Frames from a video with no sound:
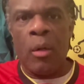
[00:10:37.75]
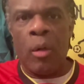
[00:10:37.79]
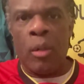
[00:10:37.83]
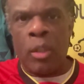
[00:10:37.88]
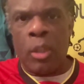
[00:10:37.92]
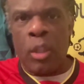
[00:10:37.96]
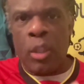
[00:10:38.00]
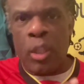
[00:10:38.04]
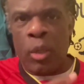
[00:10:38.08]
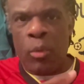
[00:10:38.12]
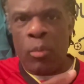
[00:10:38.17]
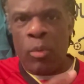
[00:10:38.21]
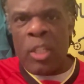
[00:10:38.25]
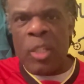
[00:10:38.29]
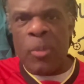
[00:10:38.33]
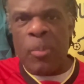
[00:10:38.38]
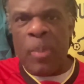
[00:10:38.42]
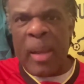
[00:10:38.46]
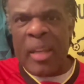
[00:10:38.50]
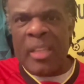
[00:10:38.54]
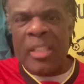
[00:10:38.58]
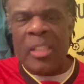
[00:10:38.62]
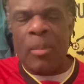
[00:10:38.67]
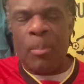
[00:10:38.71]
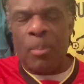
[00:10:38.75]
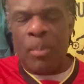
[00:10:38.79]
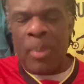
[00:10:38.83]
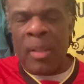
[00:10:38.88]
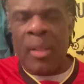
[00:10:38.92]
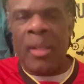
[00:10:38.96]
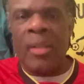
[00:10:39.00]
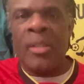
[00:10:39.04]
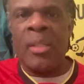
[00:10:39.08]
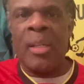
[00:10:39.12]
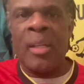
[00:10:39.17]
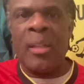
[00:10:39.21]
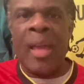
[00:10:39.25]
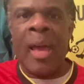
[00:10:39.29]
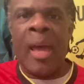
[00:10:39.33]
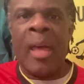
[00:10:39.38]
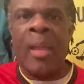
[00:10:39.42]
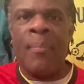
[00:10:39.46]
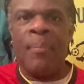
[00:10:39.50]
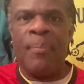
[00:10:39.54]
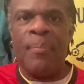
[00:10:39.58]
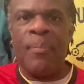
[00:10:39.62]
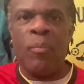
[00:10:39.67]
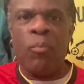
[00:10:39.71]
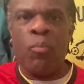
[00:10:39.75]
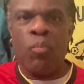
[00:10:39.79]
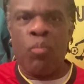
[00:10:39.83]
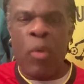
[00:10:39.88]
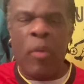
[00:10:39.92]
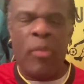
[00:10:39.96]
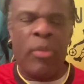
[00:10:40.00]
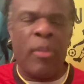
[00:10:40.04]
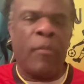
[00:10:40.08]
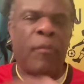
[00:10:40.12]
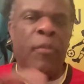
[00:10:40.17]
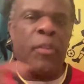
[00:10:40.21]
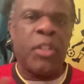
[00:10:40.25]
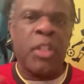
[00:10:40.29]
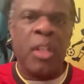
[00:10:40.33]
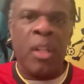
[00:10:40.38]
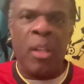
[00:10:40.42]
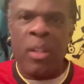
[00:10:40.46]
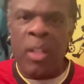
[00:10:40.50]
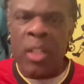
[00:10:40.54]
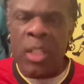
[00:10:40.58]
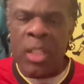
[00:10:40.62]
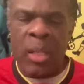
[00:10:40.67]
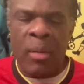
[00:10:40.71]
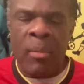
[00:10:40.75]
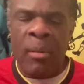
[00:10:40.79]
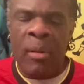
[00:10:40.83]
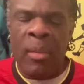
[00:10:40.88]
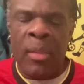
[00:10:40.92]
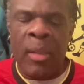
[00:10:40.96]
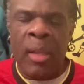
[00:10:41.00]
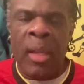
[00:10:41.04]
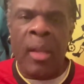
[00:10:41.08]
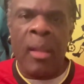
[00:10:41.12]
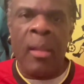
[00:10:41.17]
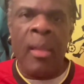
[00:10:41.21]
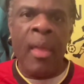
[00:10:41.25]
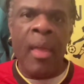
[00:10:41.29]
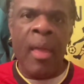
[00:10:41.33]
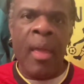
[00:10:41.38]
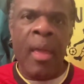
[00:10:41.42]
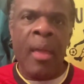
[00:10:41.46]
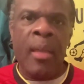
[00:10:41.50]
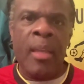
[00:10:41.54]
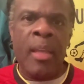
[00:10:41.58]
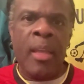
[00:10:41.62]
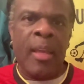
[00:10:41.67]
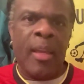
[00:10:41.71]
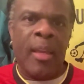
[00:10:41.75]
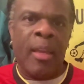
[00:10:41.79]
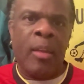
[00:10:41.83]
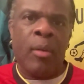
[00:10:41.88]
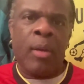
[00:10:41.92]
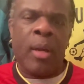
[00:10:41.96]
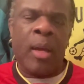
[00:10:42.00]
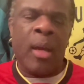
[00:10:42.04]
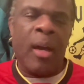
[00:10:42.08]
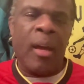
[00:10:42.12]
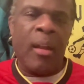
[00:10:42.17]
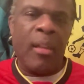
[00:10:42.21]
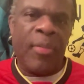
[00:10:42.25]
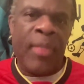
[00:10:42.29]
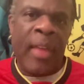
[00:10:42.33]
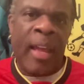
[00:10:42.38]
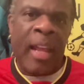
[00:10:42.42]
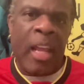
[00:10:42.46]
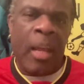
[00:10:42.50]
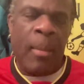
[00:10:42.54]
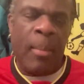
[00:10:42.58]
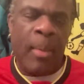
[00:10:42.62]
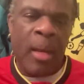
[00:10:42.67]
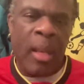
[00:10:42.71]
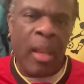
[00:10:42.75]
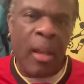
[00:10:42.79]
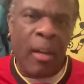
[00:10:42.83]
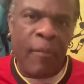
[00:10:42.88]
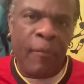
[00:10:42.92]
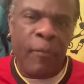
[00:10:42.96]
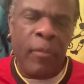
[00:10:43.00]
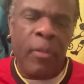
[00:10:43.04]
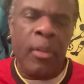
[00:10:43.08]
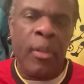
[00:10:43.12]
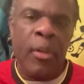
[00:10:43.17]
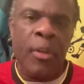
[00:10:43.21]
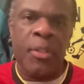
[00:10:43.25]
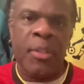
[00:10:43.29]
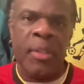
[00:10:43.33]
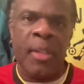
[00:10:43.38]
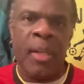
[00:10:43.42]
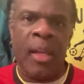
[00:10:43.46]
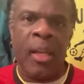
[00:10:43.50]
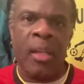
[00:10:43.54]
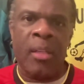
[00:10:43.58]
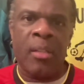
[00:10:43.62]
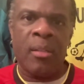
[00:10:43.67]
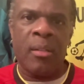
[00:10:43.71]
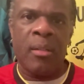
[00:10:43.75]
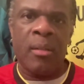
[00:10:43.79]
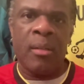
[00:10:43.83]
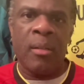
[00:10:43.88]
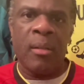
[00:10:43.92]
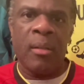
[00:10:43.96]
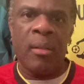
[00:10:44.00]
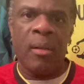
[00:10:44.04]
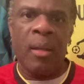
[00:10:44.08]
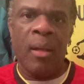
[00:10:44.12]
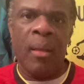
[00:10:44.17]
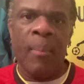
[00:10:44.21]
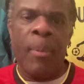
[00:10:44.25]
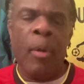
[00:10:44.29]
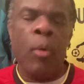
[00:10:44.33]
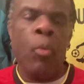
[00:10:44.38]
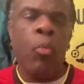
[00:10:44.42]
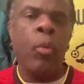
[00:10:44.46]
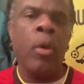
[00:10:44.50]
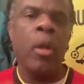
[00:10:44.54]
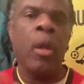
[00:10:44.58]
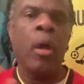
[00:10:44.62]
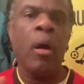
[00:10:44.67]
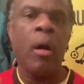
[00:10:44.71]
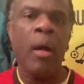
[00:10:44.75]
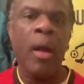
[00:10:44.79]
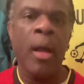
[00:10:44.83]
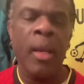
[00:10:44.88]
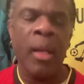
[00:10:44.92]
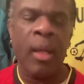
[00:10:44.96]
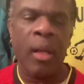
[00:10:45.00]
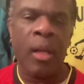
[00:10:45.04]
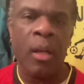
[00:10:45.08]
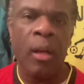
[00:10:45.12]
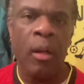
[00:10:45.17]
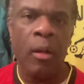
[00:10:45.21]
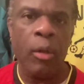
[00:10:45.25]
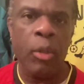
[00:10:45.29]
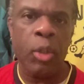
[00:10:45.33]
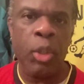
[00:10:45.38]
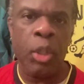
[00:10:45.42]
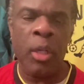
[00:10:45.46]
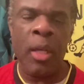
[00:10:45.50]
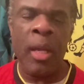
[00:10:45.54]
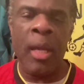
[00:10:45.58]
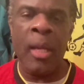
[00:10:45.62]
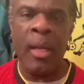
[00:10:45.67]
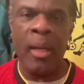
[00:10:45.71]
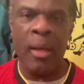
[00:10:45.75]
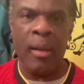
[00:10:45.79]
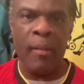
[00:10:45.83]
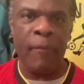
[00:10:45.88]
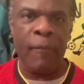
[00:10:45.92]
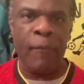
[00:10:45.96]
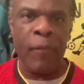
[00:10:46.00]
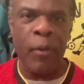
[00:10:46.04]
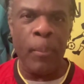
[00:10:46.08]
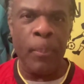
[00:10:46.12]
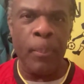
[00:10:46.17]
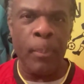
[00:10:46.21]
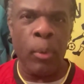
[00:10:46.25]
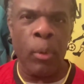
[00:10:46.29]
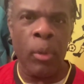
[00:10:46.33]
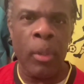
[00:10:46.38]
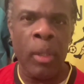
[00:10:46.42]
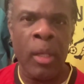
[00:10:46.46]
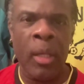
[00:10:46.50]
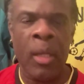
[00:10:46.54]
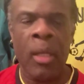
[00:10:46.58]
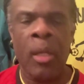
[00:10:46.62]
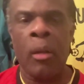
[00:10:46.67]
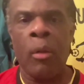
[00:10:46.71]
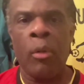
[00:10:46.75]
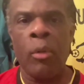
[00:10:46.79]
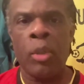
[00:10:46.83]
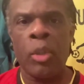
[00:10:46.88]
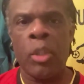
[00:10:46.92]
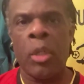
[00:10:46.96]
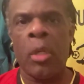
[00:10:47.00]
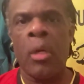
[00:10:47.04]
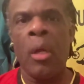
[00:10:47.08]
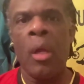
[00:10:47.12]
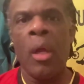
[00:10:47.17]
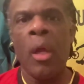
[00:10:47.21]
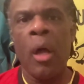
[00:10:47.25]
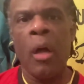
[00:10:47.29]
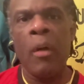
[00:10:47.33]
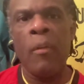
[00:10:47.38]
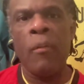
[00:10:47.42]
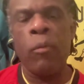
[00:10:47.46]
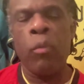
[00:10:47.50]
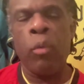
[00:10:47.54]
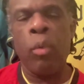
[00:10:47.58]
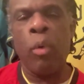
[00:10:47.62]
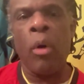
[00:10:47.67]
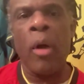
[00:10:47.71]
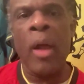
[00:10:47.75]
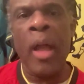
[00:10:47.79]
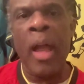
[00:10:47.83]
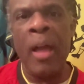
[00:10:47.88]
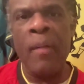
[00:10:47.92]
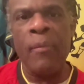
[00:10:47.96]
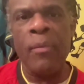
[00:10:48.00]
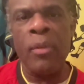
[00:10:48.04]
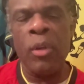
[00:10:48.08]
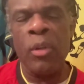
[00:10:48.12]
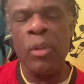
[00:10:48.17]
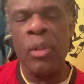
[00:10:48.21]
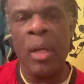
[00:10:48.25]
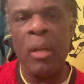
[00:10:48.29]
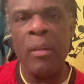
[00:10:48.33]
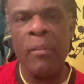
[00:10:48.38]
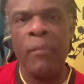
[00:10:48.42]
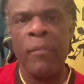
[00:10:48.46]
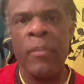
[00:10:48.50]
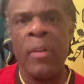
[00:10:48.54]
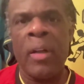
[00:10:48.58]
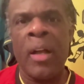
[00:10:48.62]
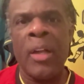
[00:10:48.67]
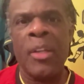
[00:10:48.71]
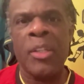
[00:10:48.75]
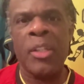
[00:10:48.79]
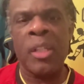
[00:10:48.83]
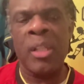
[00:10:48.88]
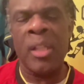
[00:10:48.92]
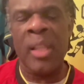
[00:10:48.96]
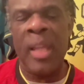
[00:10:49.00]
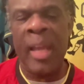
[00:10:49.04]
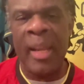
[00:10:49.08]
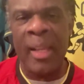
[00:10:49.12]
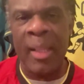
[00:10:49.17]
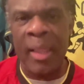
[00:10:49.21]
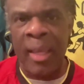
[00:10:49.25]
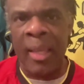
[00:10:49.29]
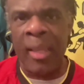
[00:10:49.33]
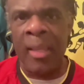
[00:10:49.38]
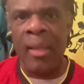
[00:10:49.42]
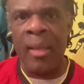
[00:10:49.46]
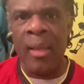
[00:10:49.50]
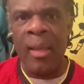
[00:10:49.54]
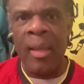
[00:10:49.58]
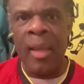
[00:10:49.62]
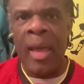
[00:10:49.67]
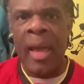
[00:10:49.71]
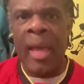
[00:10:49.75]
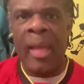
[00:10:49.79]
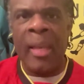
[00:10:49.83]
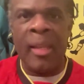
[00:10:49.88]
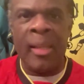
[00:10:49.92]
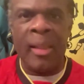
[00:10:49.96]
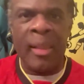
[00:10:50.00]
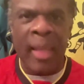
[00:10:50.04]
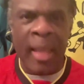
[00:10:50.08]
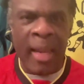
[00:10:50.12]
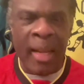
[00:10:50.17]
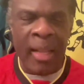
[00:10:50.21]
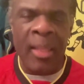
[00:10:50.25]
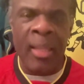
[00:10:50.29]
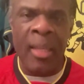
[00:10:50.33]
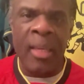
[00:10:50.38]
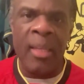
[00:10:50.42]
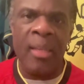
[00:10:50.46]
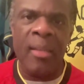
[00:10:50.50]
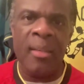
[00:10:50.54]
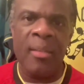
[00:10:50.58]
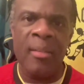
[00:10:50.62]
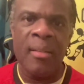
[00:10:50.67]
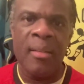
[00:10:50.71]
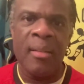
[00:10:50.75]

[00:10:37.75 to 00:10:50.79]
to the respectability that with the facilities and everything, you can't thank him enough for those things. But we are in a culture and in a footballing culture of what have you done for us lately? And lately,